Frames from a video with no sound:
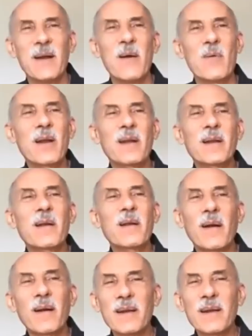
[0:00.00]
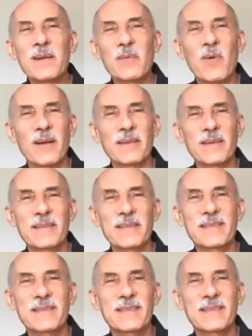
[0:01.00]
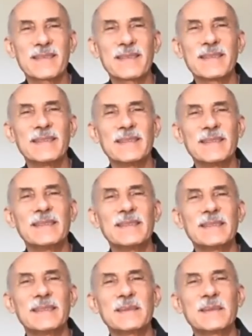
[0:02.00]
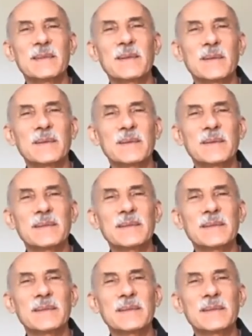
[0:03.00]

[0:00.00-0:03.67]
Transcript: what our garden wants, you know,